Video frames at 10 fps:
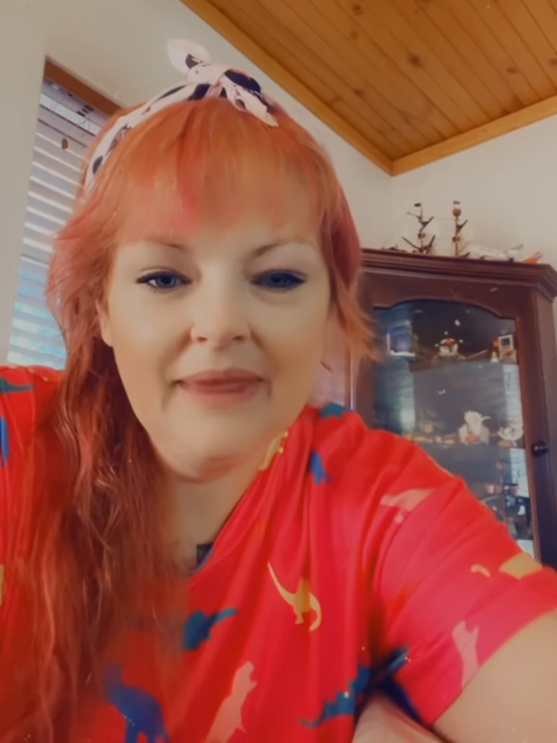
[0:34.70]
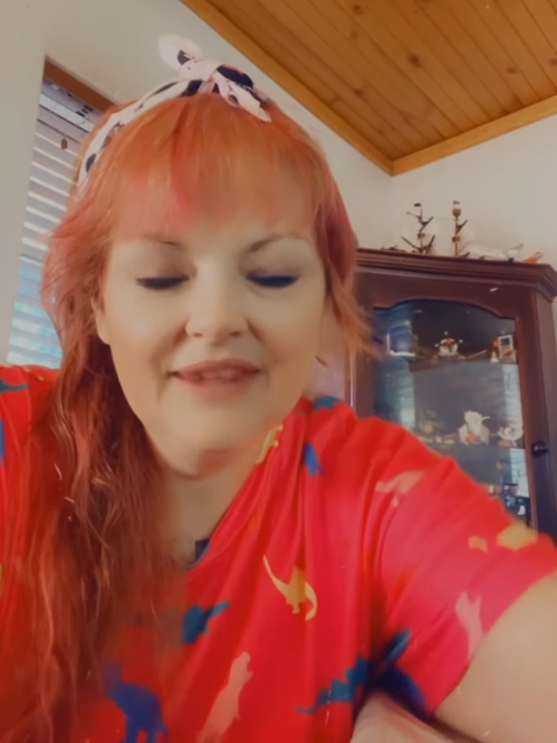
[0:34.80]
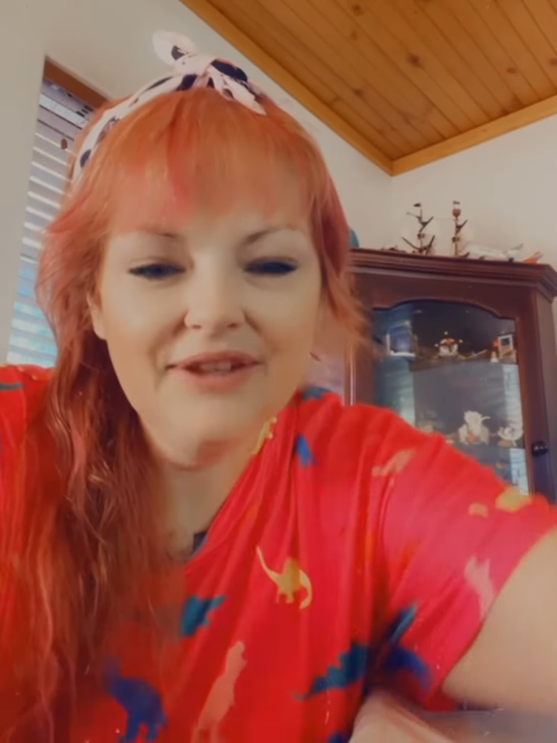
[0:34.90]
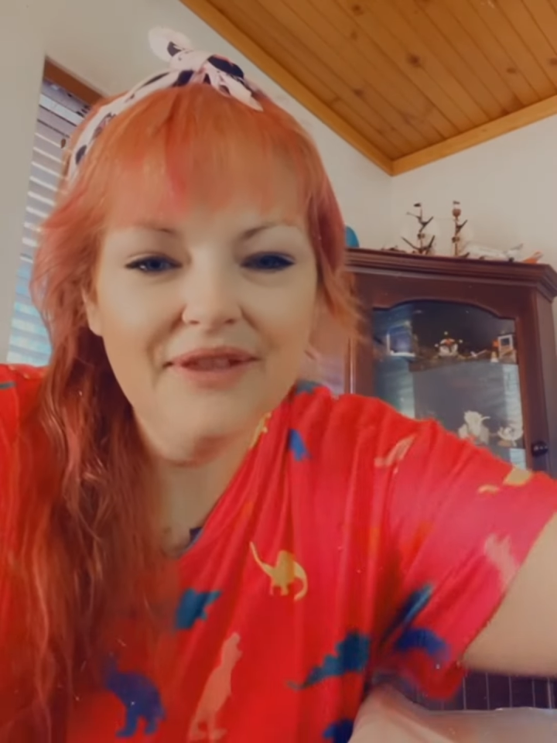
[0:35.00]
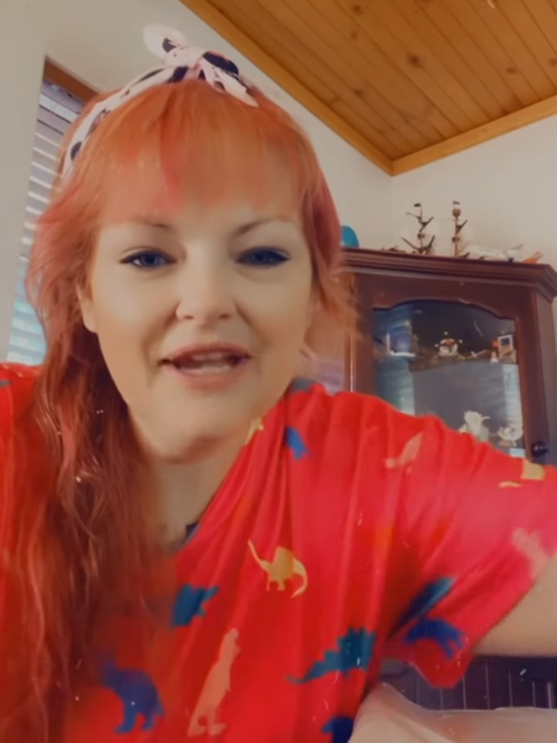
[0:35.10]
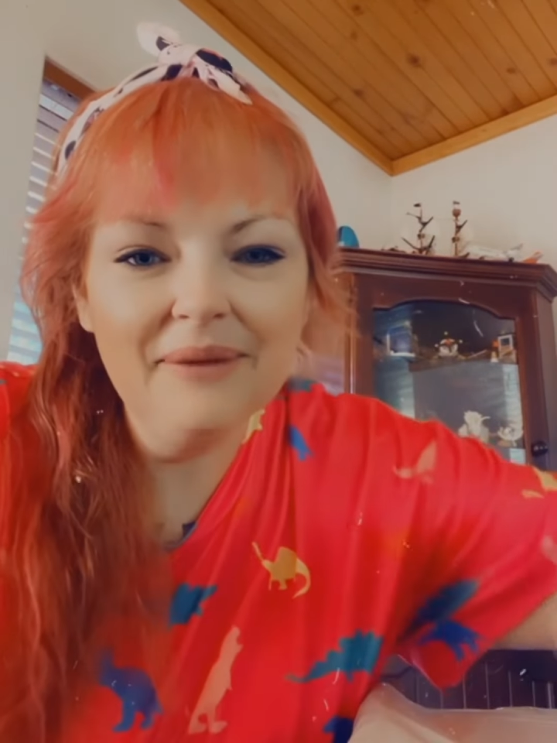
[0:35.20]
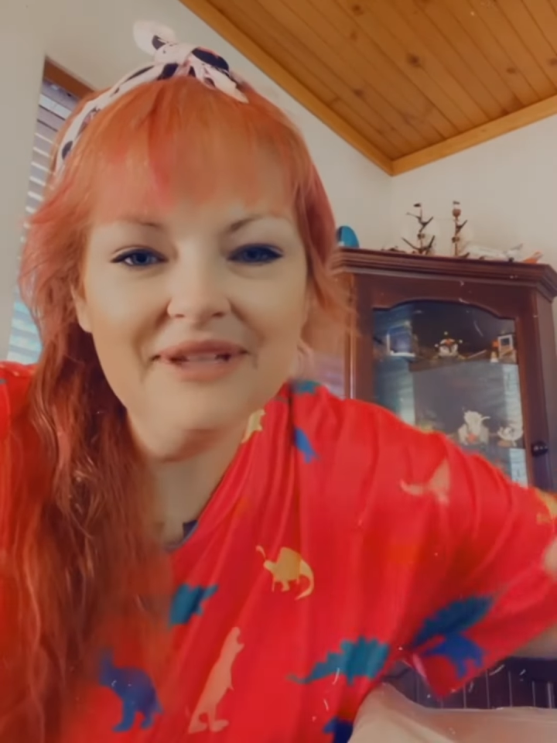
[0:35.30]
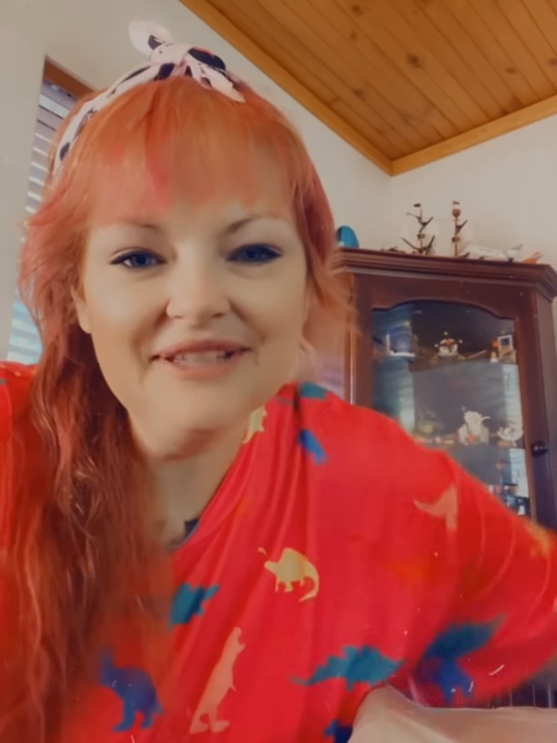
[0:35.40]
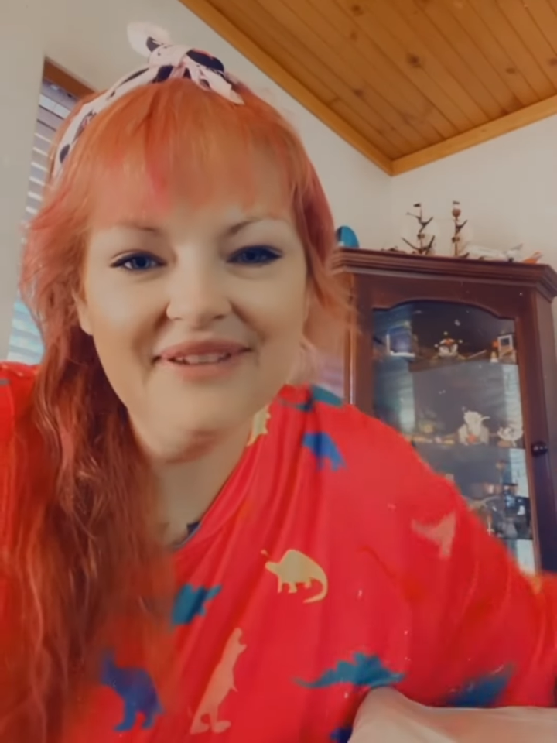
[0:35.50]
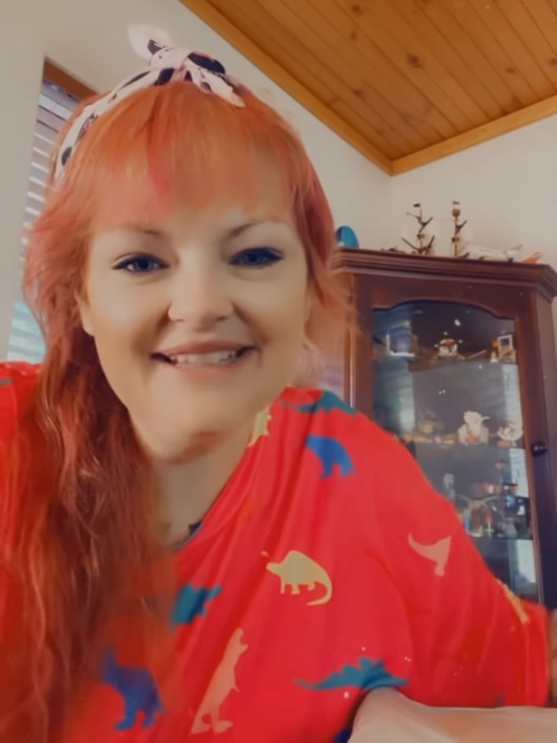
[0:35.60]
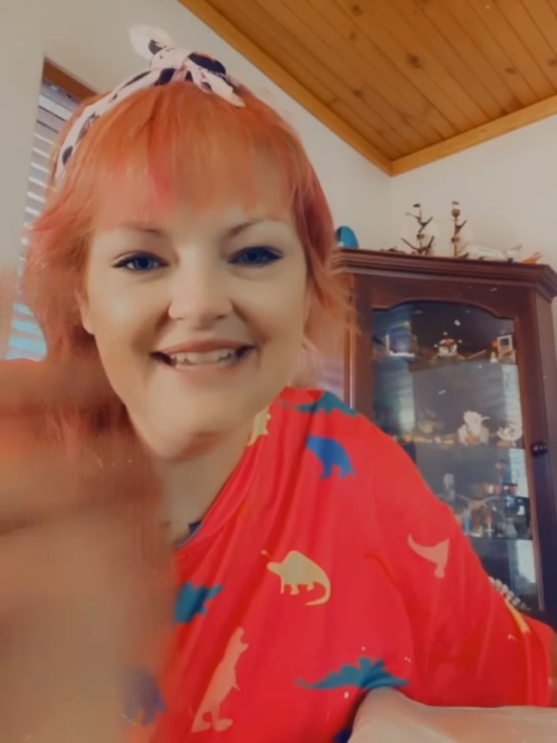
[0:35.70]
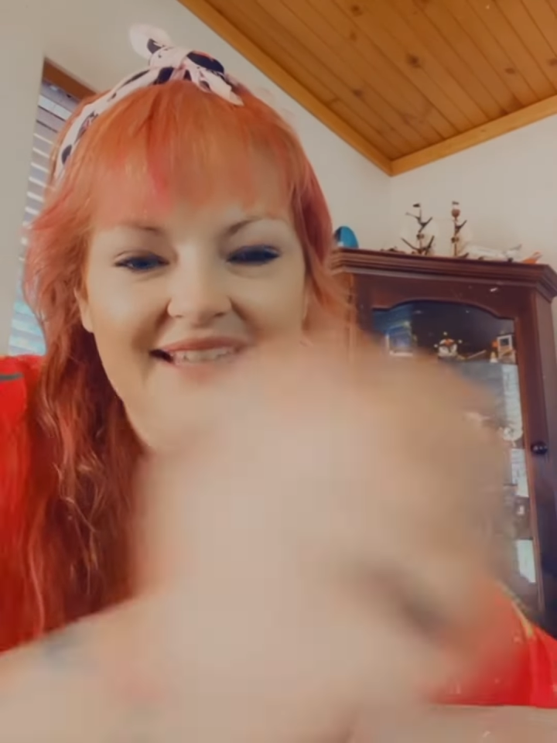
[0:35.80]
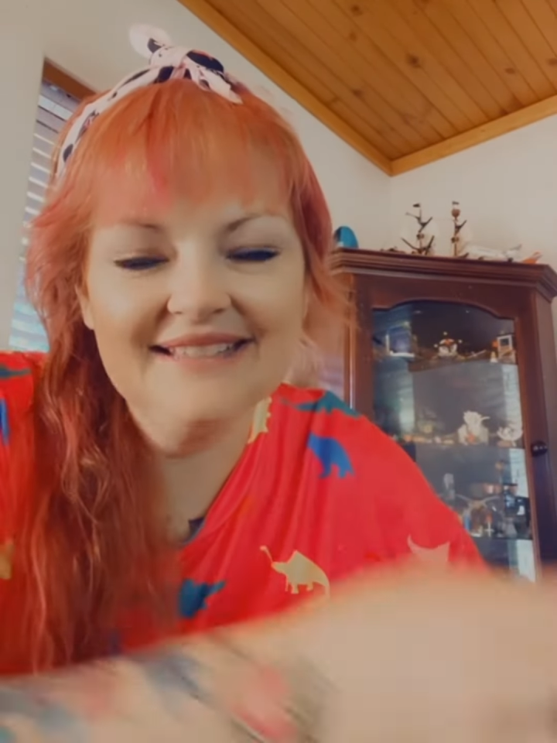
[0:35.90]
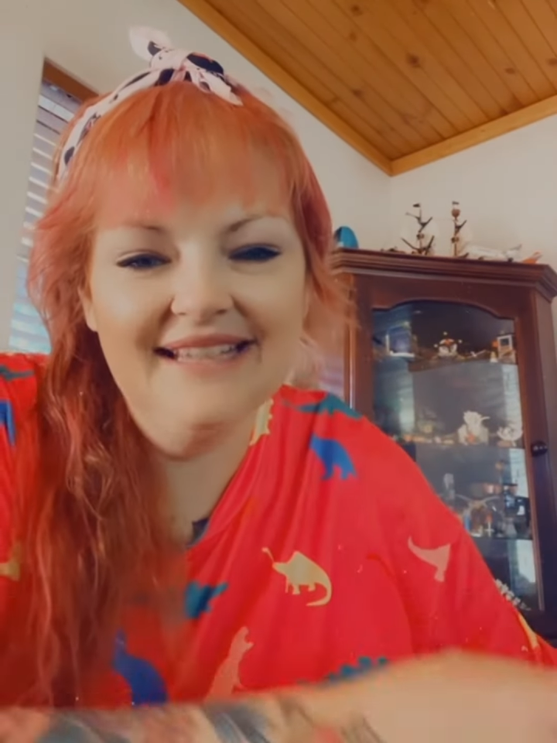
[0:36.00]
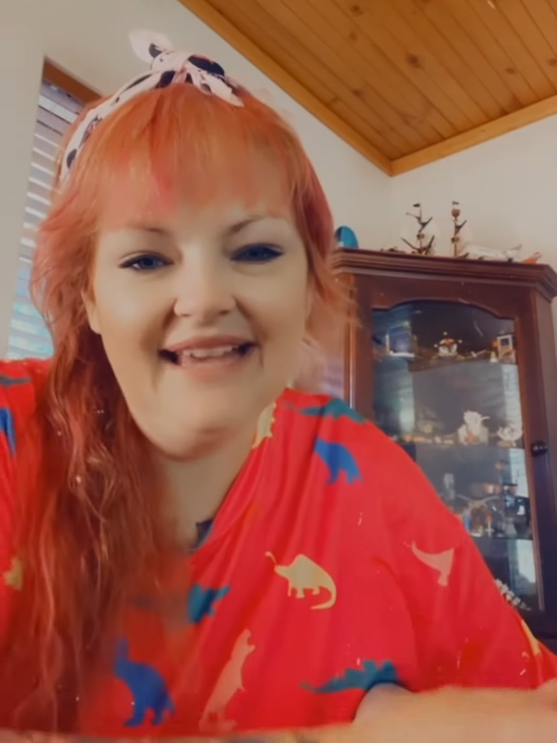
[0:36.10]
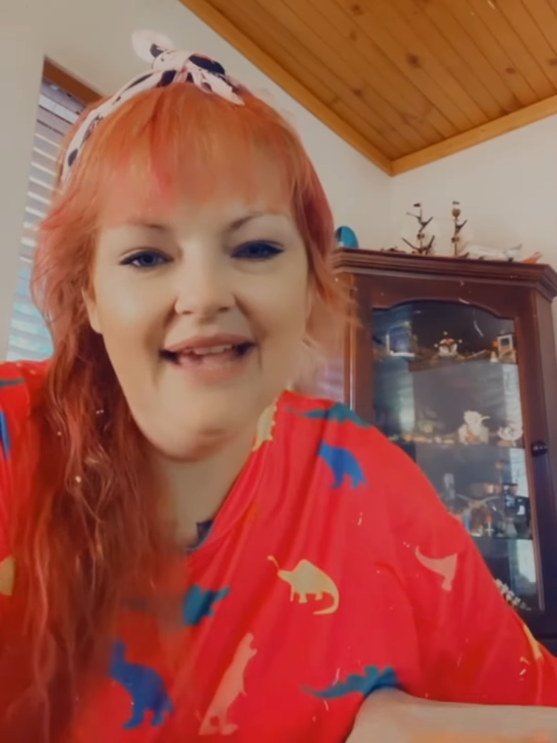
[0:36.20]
So the company's fantastic.